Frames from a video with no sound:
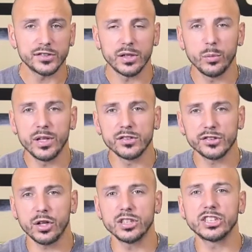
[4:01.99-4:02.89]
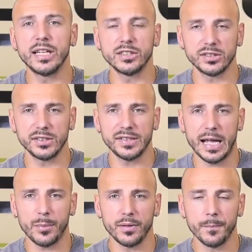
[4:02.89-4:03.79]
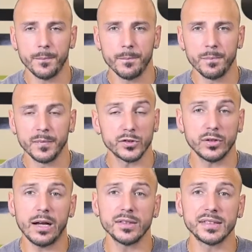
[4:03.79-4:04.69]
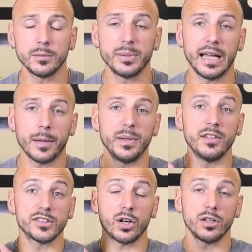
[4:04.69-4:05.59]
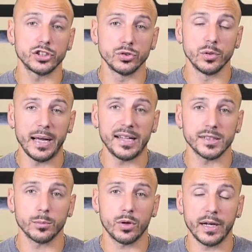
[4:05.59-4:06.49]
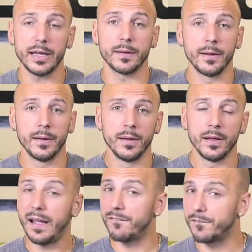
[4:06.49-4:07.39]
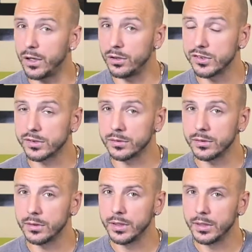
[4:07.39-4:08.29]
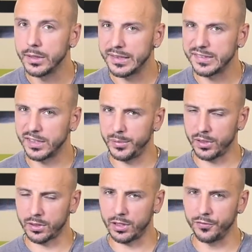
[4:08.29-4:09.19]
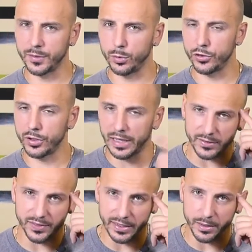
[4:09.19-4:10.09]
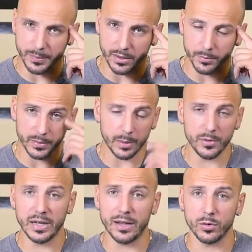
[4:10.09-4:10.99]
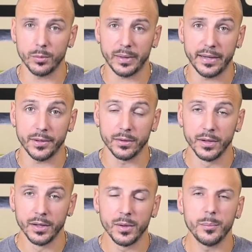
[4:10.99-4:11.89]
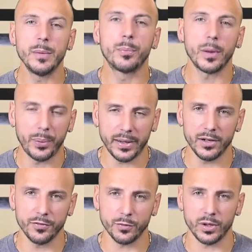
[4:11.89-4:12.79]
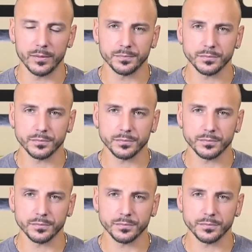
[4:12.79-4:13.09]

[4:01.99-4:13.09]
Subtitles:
So that we can start changing this habit. So now it's gonna be like me starting to shoot a basketball, right? At first, it's gonna be uncomfortable. You're gonna have to think about it. Maybe even have a reminder. Be prepared for it.